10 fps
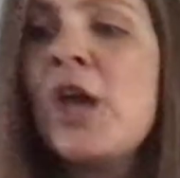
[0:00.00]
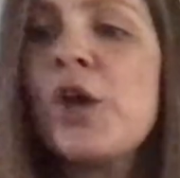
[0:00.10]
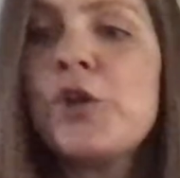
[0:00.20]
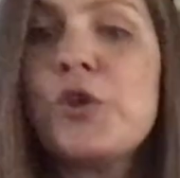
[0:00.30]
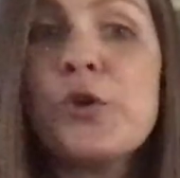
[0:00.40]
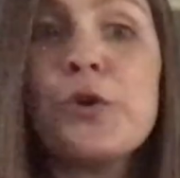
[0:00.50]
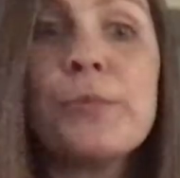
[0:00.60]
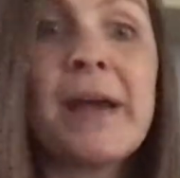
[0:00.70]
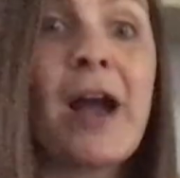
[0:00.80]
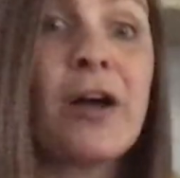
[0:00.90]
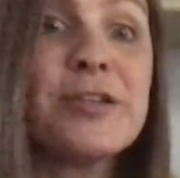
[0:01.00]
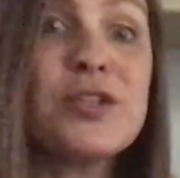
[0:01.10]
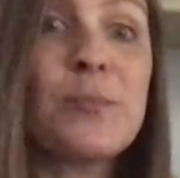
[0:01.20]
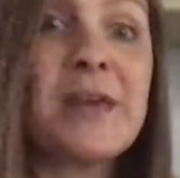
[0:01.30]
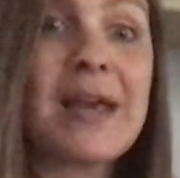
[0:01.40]
You might
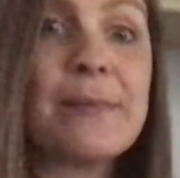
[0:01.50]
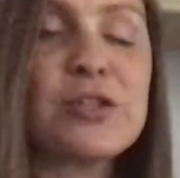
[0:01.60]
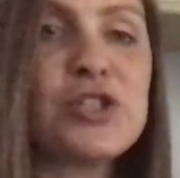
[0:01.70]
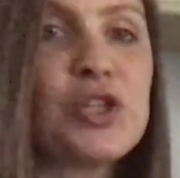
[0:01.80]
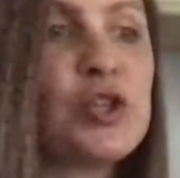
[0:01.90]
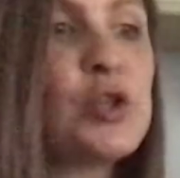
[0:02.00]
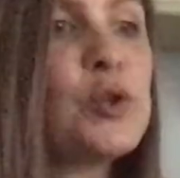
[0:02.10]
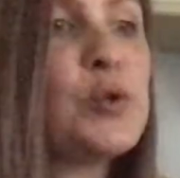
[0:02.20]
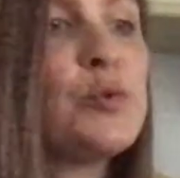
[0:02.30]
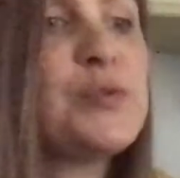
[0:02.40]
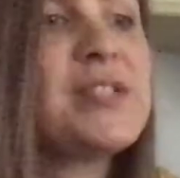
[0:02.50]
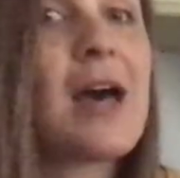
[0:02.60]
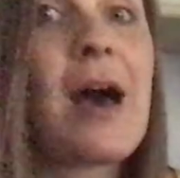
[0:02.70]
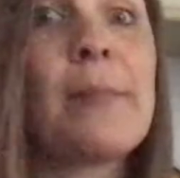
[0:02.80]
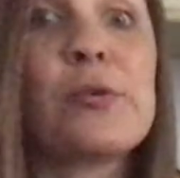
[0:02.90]
also be able to use
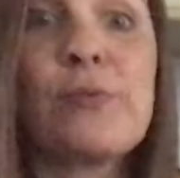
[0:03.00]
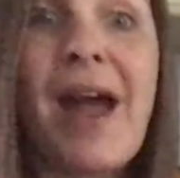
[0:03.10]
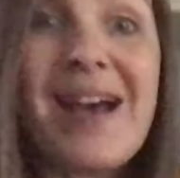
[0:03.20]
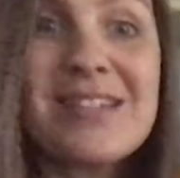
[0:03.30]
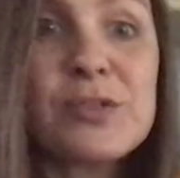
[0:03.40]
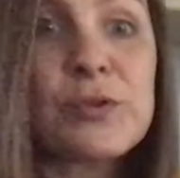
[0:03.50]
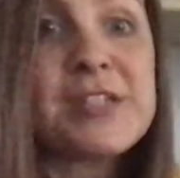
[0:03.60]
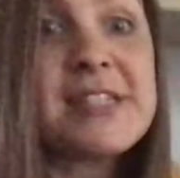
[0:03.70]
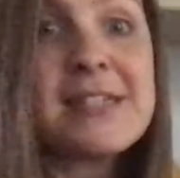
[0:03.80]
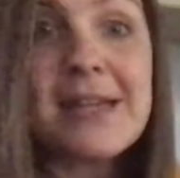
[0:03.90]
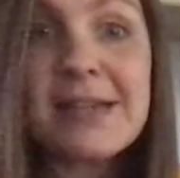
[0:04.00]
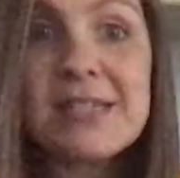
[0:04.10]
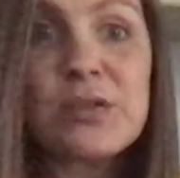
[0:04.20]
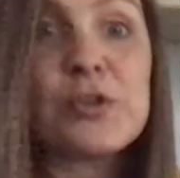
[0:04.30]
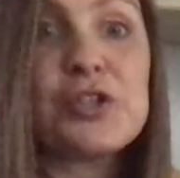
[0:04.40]
grass or
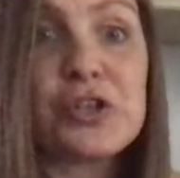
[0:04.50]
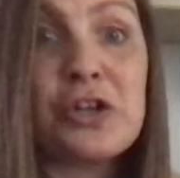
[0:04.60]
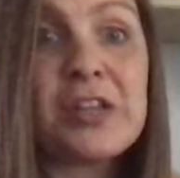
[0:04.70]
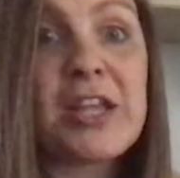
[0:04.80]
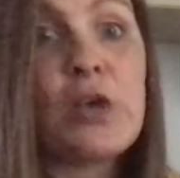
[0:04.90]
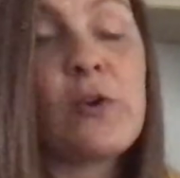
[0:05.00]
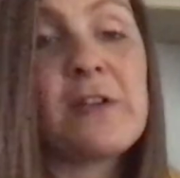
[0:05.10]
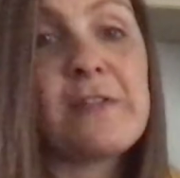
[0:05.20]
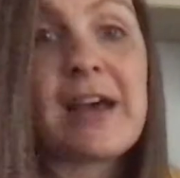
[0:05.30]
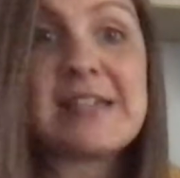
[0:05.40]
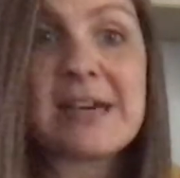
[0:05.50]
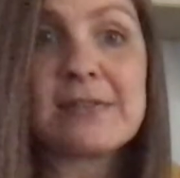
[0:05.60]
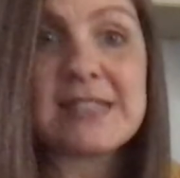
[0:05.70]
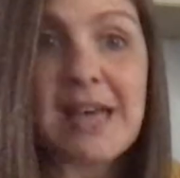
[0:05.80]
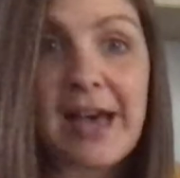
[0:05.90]
sticks or dirt that you can find
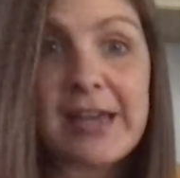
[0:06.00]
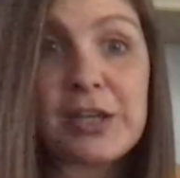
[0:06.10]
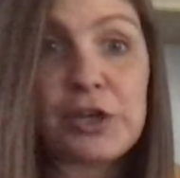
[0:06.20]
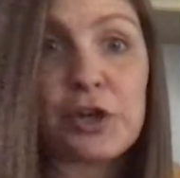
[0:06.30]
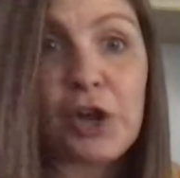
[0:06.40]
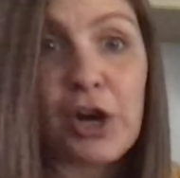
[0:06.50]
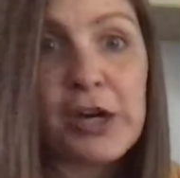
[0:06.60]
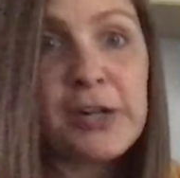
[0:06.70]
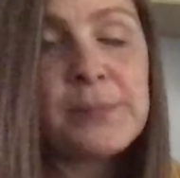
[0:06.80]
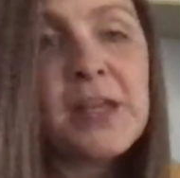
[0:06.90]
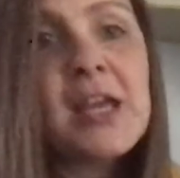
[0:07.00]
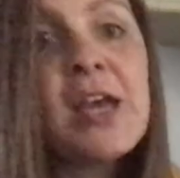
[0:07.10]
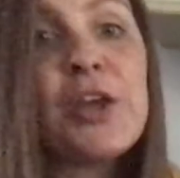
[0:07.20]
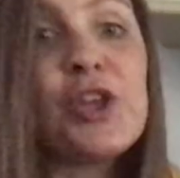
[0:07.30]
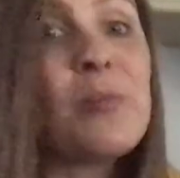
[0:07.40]
outside in your yard.
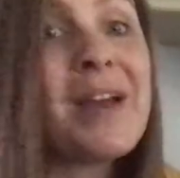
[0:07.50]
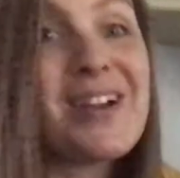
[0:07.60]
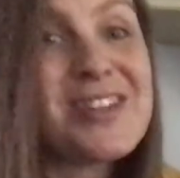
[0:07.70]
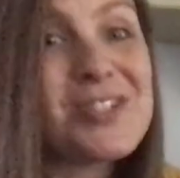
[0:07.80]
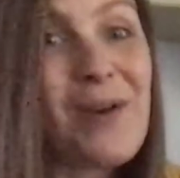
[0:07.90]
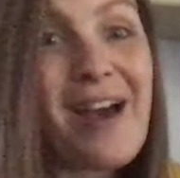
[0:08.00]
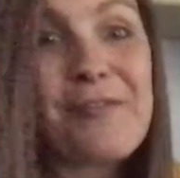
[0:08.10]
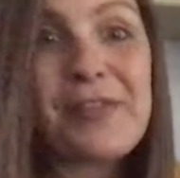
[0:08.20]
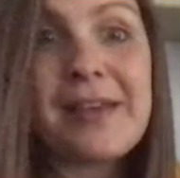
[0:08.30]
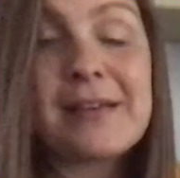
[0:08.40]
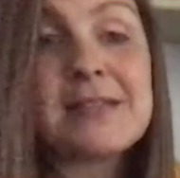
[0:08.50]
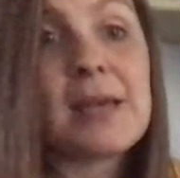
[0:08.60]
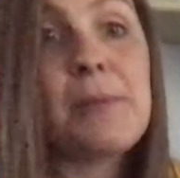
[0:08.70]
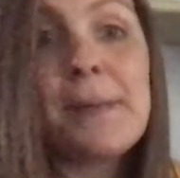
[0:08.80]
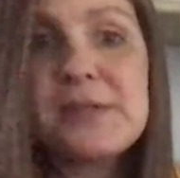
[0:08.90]
You might also have things
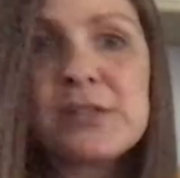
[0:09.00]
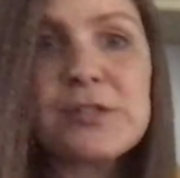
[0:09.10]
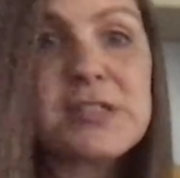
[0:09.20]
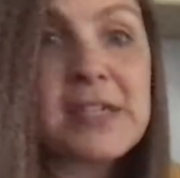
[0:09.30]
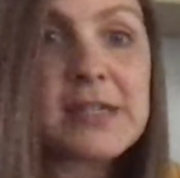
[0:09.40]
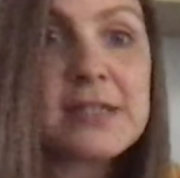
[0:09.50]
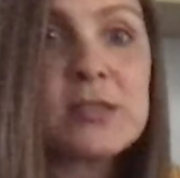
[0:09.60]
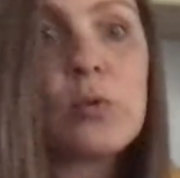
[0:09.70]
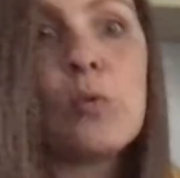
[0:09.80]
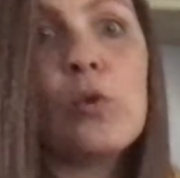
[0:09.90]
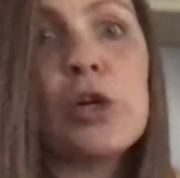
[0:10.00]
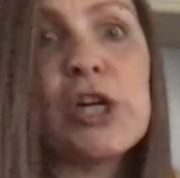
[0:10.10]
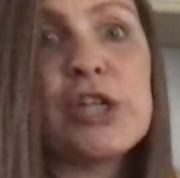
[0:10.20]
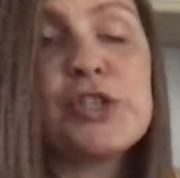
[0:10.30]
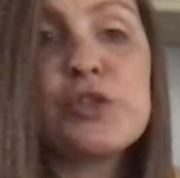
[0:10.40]
like popsicle sticks
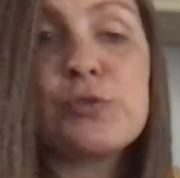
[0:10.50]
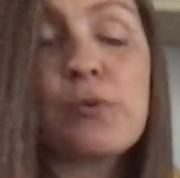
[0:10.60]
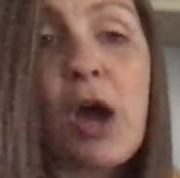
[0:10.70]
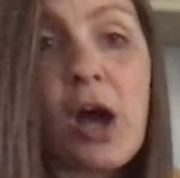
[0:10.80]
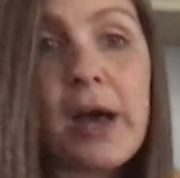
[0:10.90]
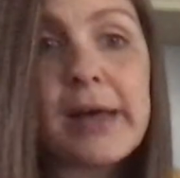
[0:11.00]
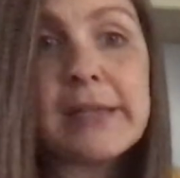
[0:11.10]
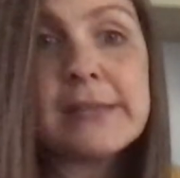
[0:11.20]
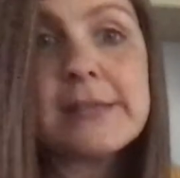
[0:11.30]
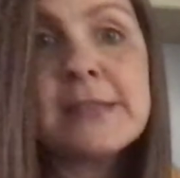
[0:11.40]
or straws,